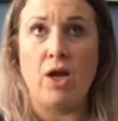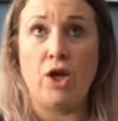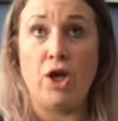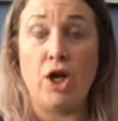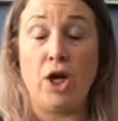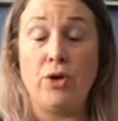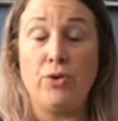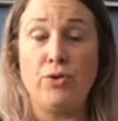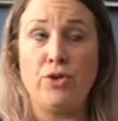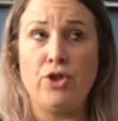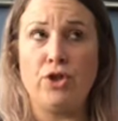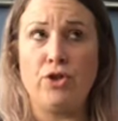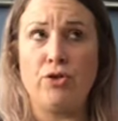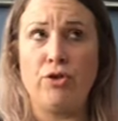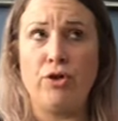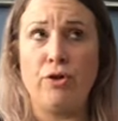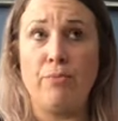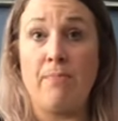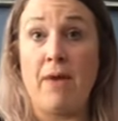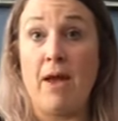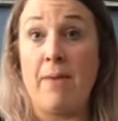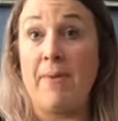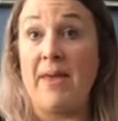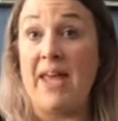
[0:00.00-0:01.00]
Go to
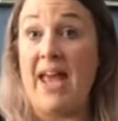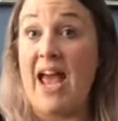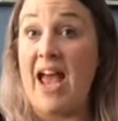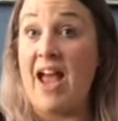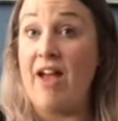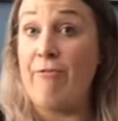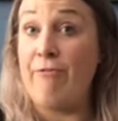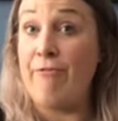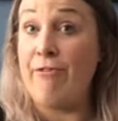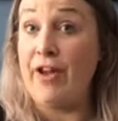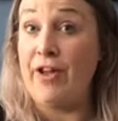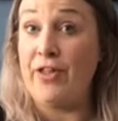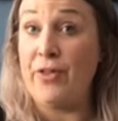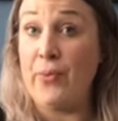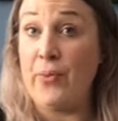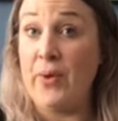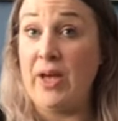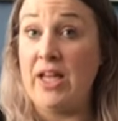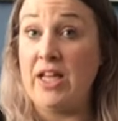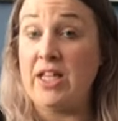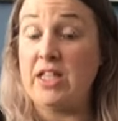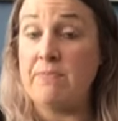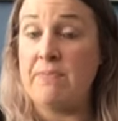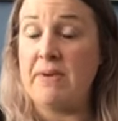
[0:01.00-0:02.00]
group maybe every other
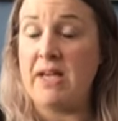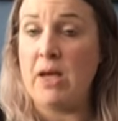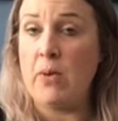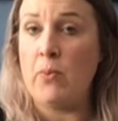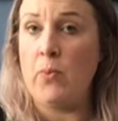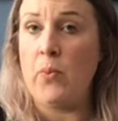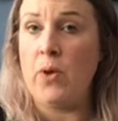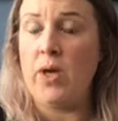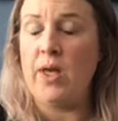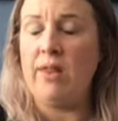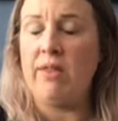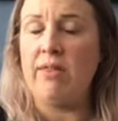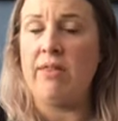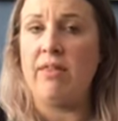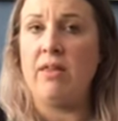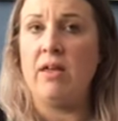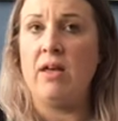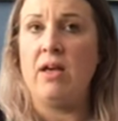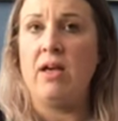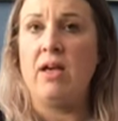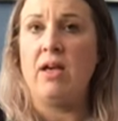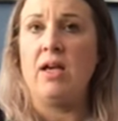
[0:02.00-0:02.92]
week to begin with.